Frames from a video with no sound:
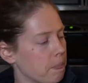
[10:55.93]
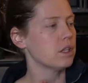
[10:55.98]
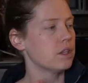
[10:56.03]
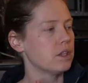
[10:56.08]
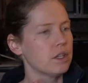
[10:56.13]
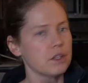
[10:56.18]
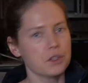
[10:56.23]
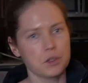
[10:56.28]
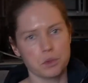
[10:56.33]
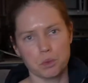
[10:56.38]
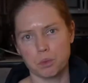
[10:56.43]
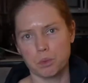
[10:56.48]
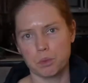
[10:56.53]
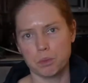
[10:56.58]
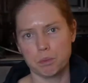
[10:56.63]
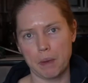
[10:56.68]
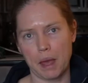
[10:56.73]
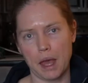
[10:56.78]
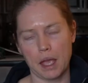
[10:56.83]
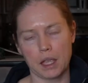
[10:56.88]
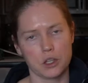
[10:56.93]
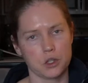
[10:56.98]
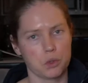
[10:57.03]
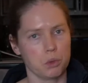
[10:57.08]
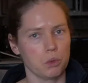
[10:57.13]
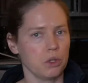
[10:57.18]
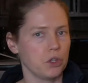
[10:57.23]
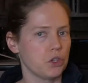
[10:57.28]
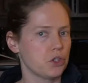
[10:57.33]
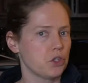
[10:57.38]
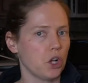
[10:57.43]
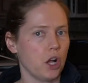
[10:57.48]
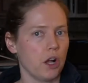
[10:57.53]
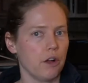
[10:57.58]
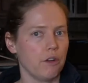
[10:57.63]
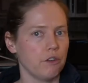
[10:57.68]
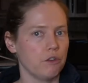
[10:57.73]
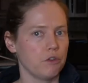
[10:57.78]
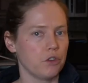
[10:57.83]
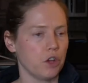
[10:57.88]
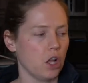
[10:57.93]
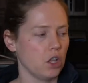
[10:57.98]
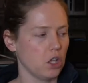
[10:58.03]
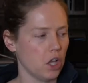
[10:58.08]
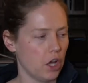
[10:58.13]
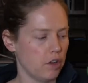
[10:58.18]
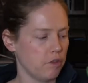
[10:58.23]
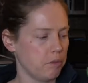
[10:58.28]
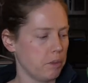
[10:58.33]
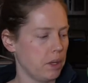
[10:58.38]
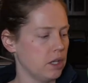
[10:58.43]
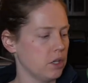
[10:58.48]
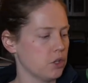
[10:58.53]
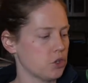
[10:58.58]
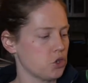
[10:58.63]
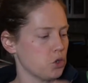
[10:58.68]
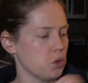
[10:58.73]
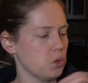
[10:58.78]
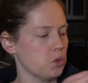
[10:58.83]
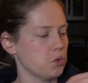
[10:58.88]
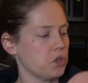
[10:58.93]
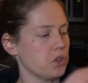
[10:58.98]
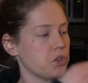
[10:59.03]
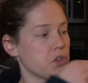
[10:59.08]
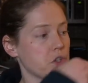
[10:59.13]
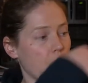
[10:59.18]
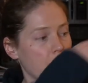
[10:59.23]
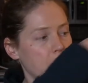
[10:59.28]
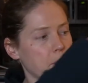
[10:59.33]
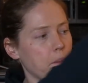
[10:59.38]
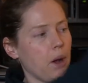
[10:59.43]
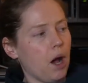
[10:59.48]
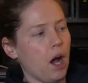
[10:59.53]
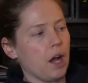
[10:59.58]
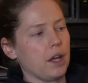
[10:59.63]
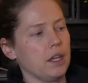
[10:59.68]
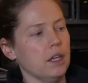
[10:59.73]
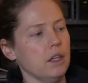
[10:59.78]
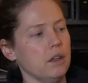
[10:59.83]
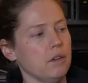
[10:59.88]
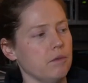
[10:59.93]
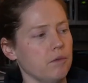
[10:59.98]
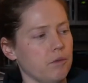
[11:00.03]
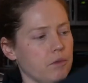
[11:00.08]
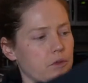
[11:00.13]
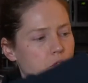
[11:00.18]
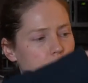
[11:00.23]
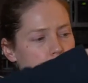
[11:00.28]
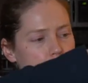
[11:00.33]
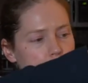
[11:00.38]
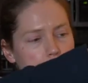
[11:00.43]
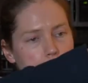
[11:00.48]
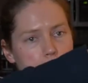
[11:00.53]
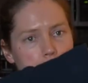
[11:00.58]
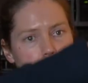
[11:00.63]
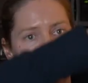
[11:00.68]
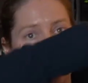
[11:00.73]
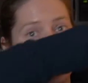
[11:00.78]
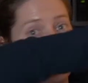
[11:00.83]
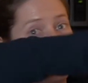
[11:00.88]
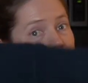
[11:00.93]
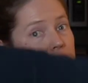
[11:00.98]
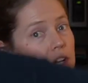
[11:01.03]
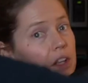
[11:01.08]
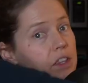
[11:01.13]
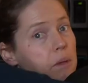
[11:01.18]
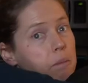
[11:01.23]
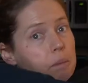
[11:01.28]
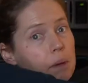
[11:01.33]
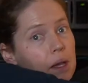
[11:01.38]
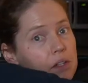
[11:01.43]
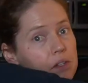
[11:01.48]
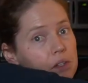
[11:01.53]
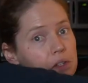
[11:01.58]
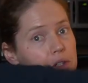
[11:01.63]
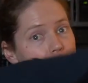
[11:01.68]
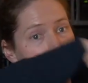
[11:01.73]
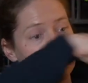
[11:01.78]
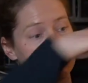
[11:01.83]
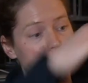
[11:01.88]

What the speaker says: This bag has really solved a lot of my issues. It's got a pocket for a computer. It's not the best